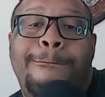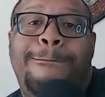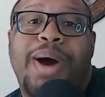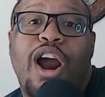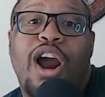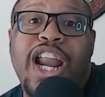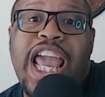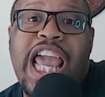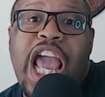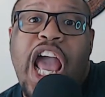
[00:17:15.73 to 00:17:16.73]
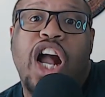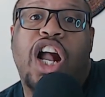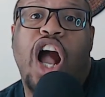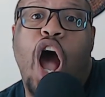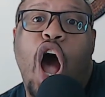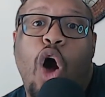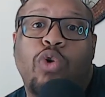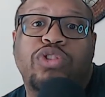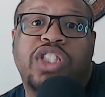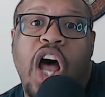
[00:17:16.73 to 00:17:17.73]
Bernie
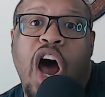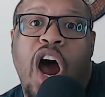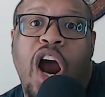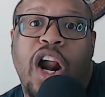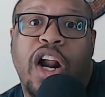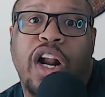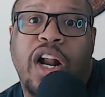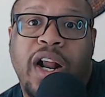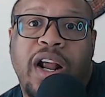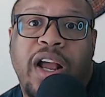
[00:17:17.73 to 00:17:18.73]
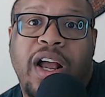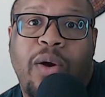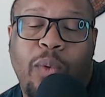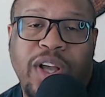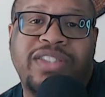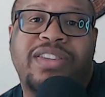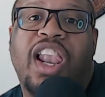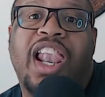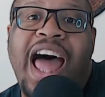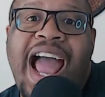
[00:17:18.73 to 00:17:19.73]
Kosar was the
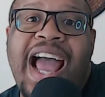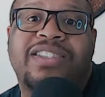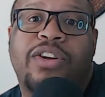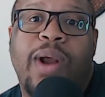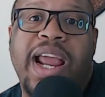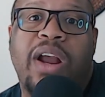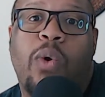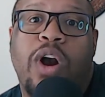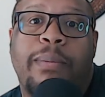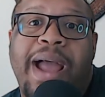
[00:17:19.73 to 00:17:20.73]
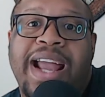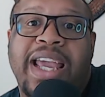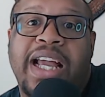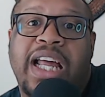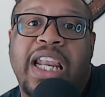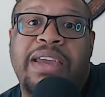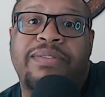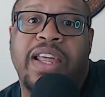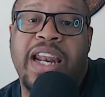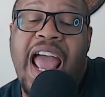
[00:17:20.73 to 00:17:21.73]
last great quarterback in
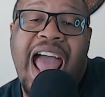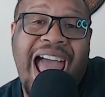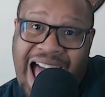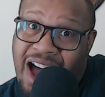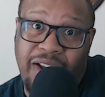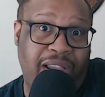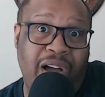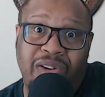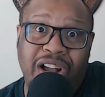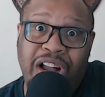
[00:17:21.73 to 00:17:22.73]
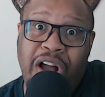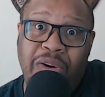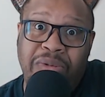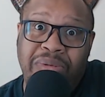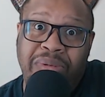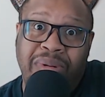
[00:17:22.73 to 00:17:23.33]
Cleveland. How long ago?